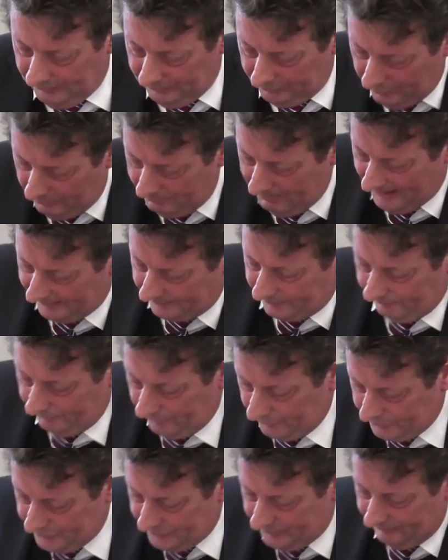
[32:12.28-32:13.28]
go back to
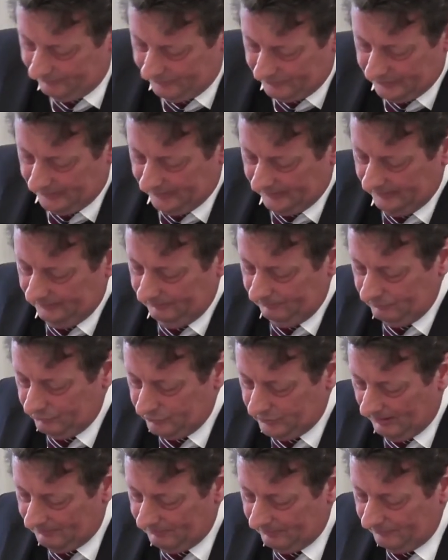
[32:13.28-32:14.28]
verse 17,
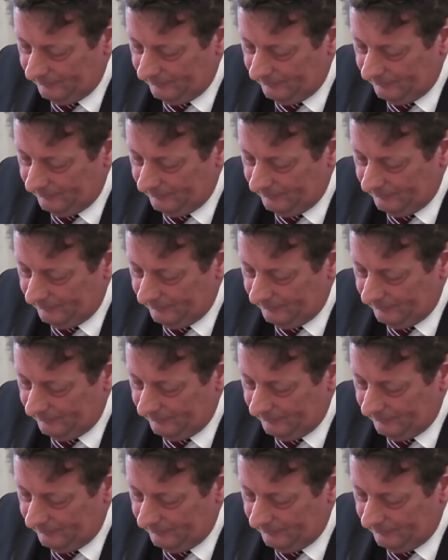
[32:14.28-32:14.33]
chapter